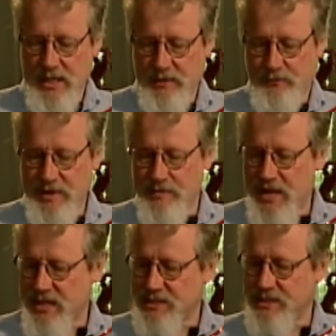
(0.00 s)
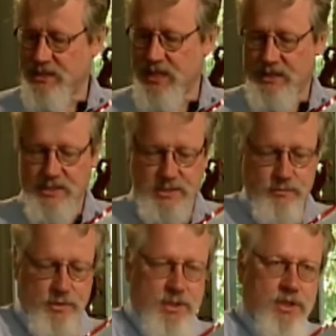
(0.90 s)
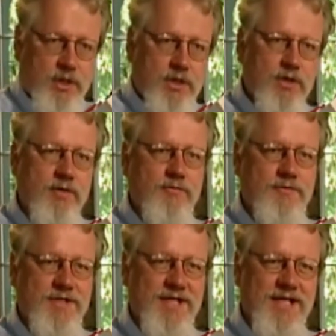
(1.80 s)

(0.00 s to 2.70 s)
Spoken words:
If we imagine that this were curved,